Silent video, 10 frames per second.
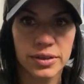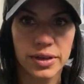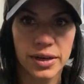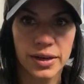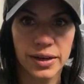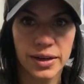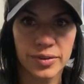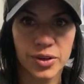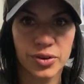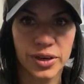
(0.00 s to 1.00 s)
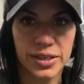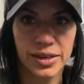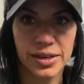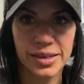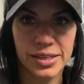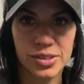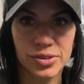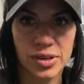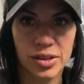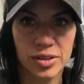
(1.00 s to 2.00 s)
The gray dog has
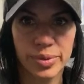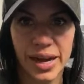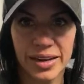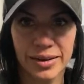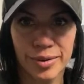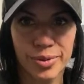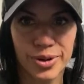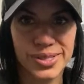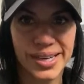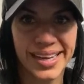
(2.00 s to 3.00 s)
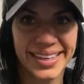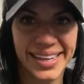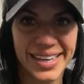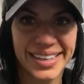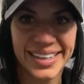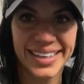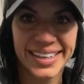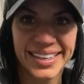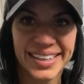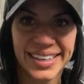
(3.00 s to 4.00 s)
color pattern personality.
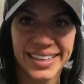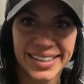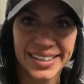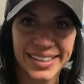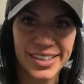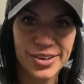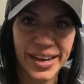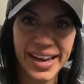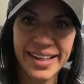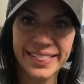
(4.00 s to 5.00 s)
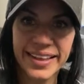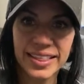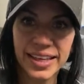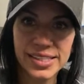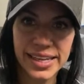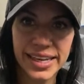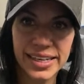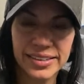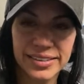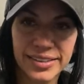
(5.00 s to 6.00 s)
Okay, I think that's
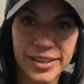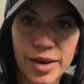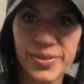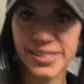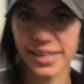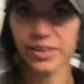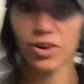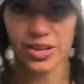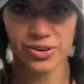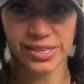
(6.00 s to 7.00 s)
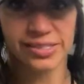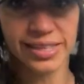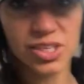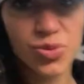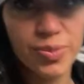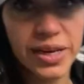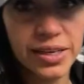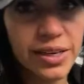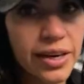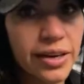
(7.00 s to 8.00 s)
it. Yep, that's it. Okay, you guys, thanks for being
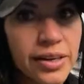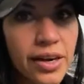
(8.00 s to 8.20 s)
here.